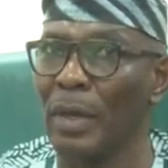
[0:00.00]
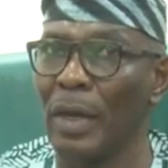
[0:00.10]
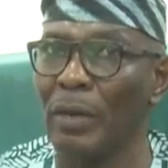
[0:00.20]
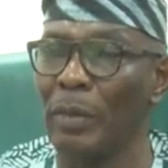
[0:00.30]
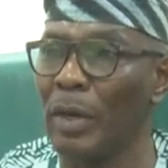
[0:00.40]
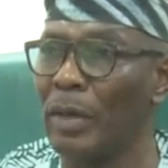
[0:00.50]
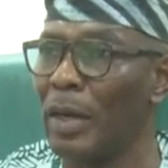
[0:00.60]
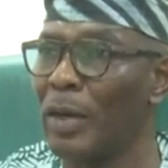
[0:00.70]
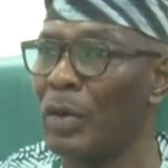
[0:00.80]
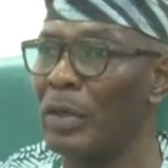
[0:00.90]
and my
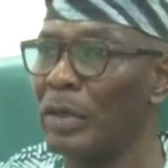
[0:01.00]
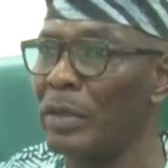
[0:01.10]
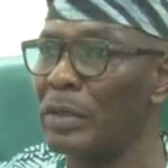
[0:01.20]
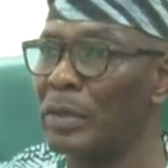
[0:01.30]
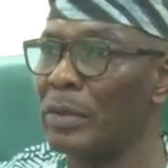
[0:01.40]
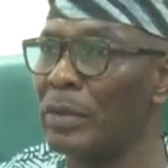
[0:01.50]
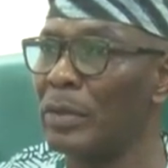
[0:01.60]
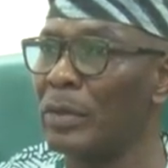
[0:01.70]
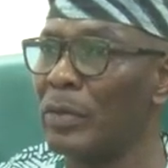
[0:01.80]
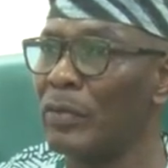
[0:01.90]
other colleagues
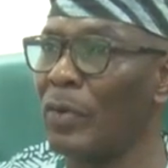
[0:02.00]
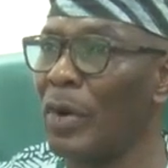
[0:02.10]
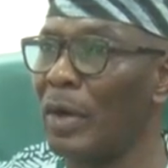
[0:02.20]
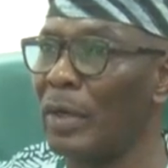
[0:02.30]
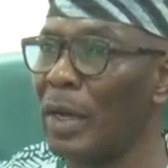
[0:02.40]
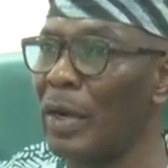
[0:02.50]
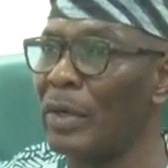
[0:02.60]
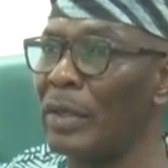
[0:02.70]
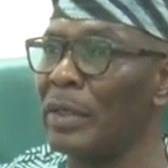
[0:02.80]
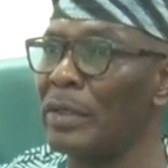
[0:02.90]
for
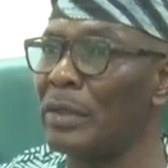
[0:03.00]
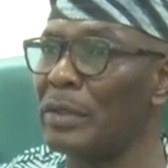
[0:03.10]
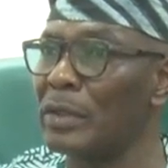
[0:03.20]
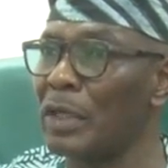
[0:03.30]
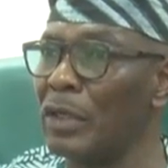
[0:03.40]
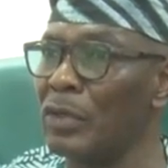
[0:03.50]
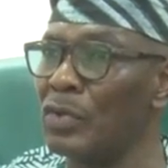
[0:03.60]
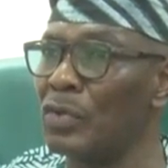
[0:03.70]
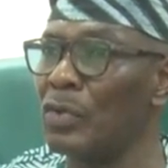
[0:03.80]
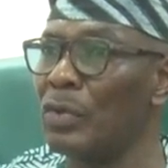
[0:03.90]
allowing it scale
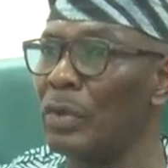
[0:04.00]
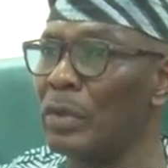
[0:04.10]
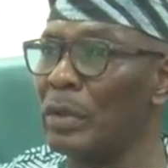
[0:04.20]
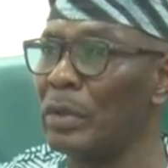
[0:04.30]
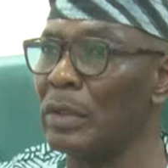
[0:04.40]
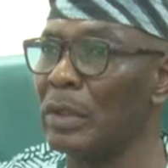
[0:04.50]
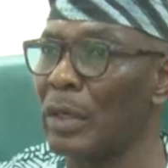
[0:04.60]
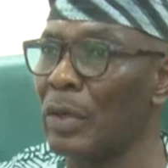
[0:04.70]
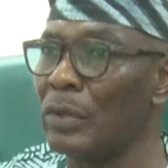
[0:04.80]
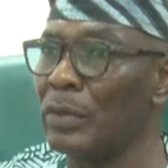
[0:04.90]
through the
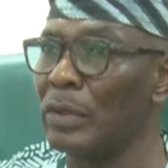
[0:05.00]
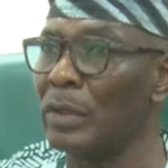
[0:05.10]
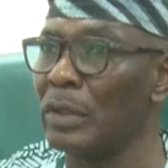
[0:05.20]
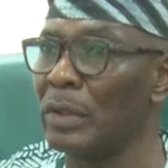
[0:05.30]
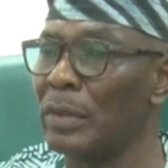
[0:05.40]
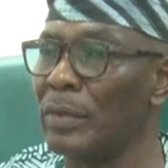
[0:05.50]
second reading,